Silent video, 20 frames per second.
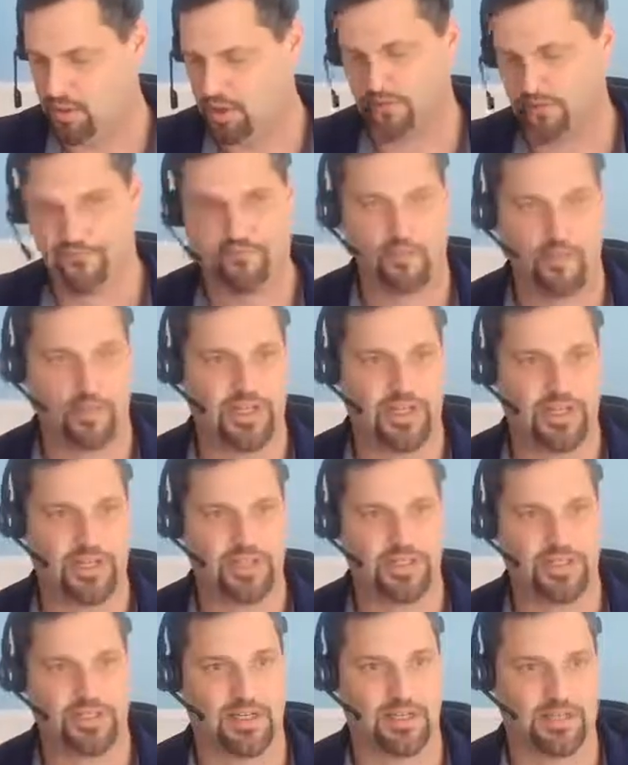a
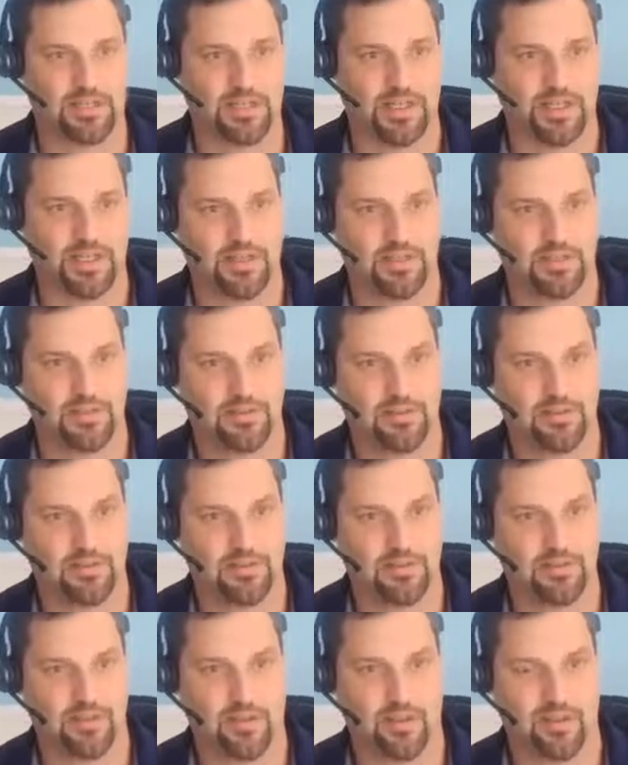40-60.
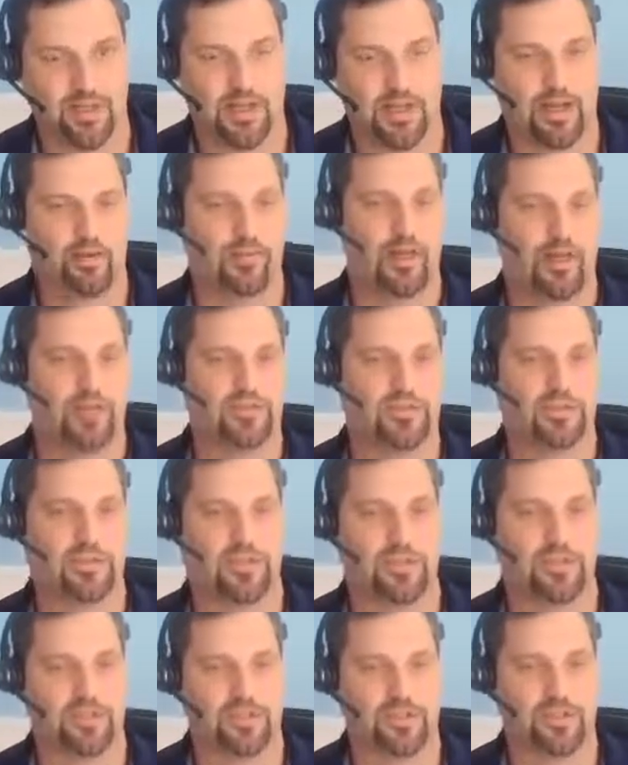And now we have
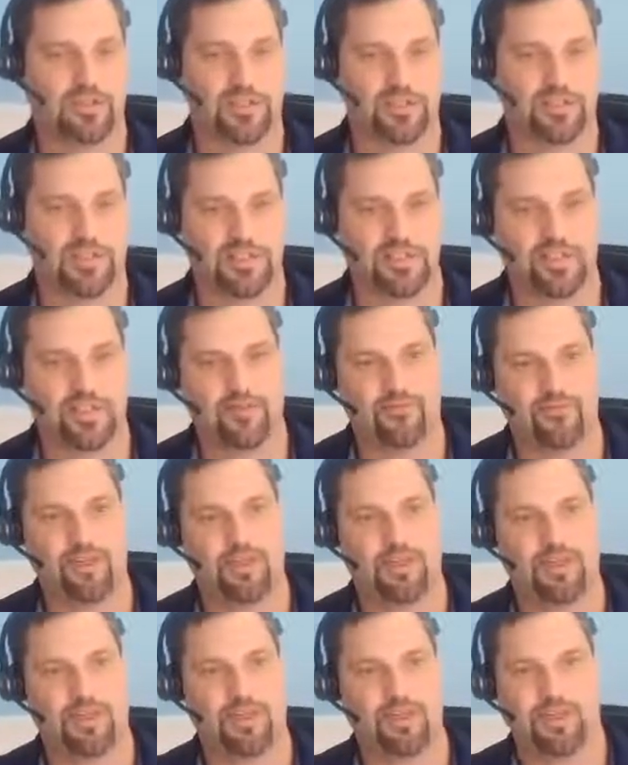
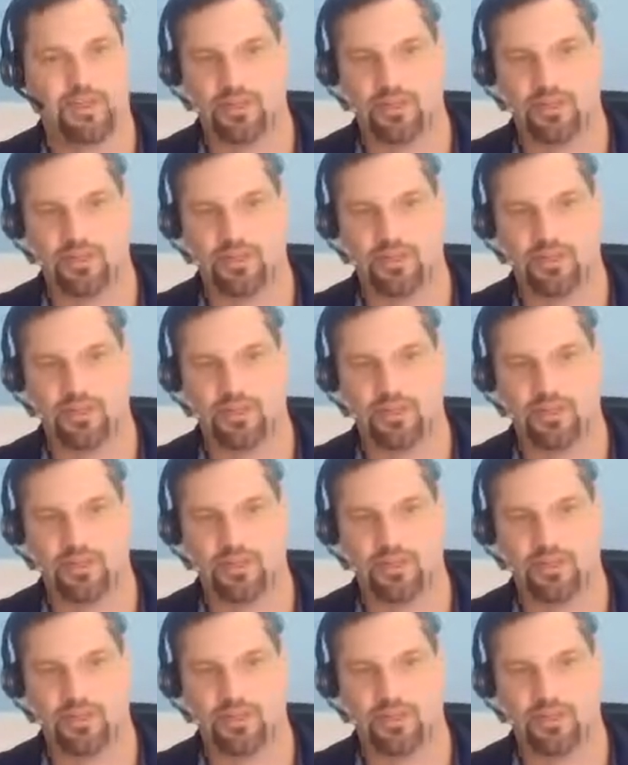667,